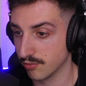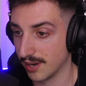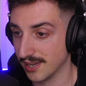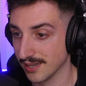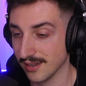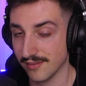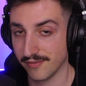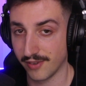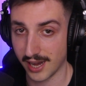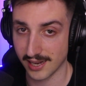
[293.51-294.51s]
run
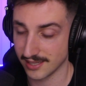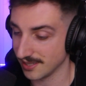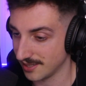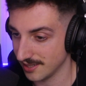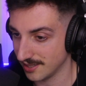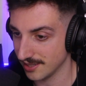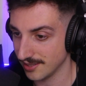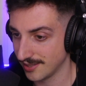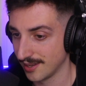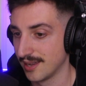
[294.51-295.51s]
far distances.